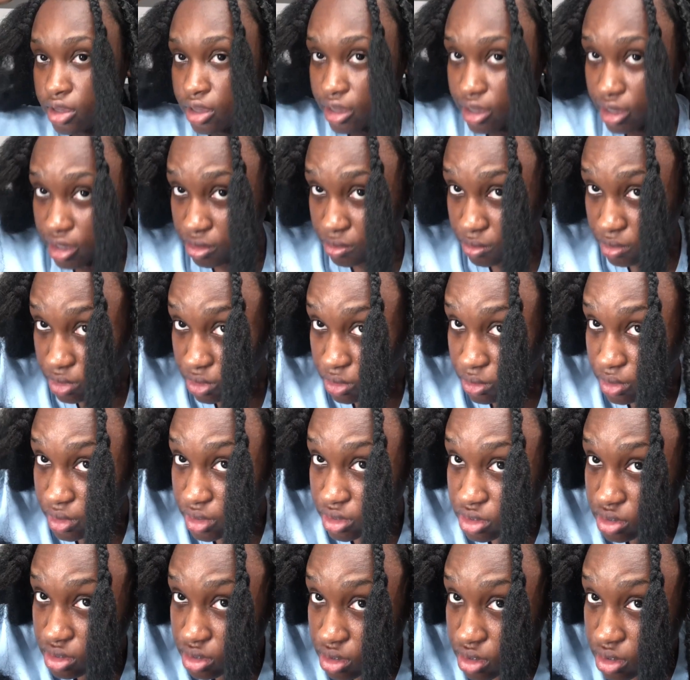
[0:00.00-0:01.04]
and we're going
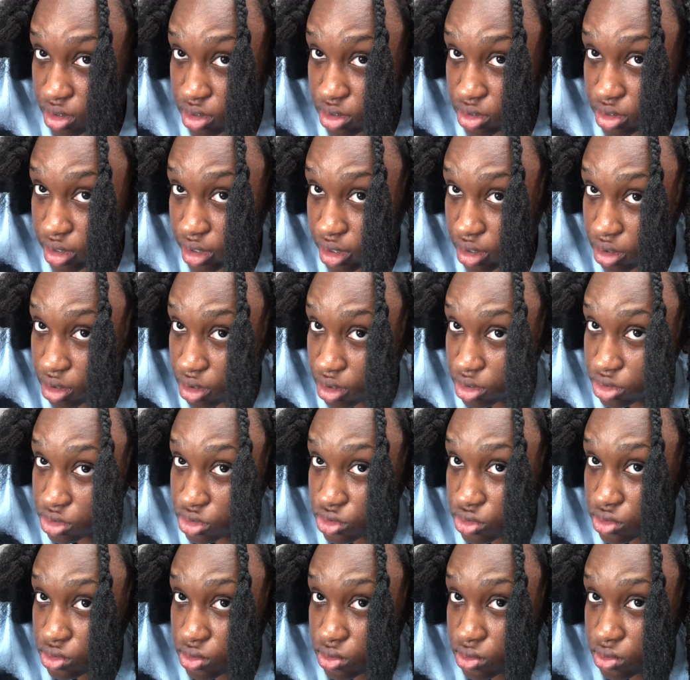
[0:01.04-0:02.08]
to hook that
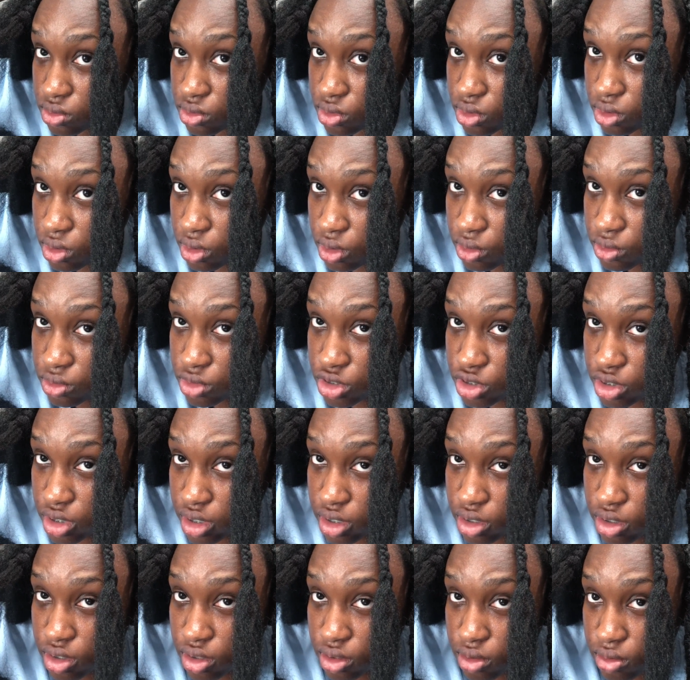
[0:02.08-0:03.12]
onto the crochet
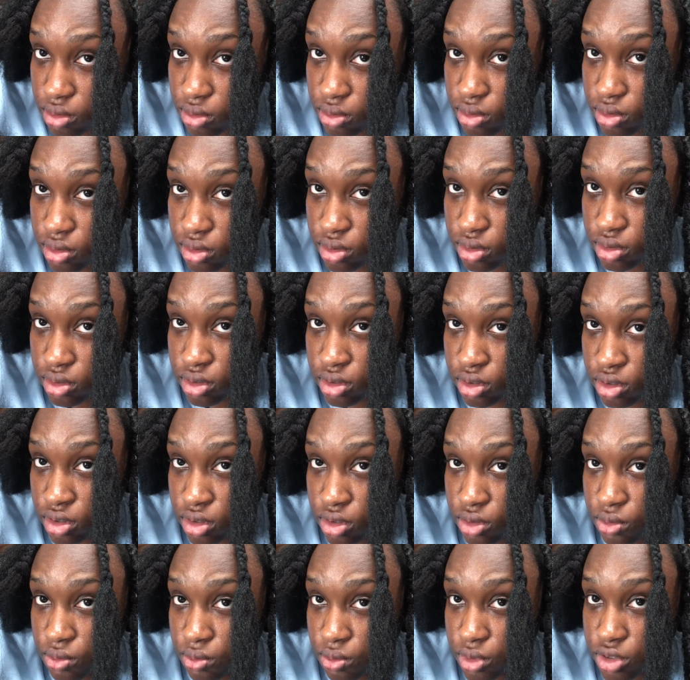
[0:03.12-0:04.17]
needle.
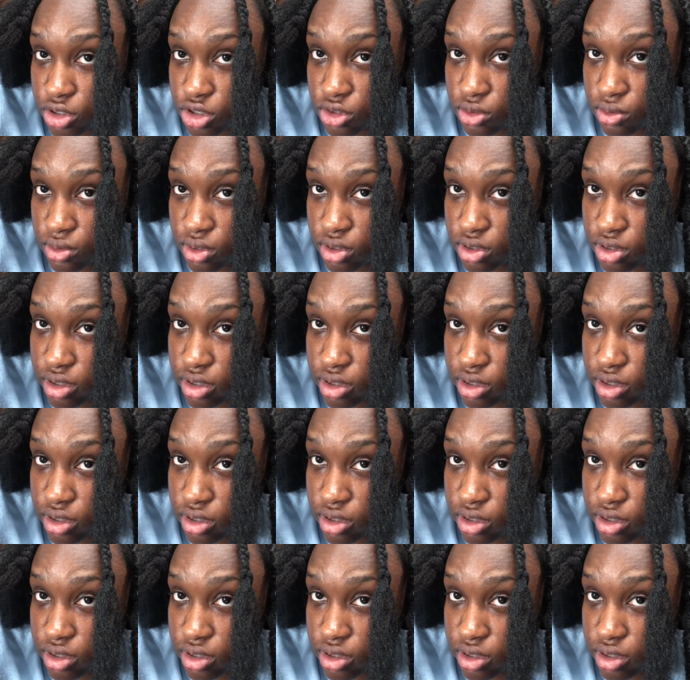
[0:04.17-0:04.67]
Once you hook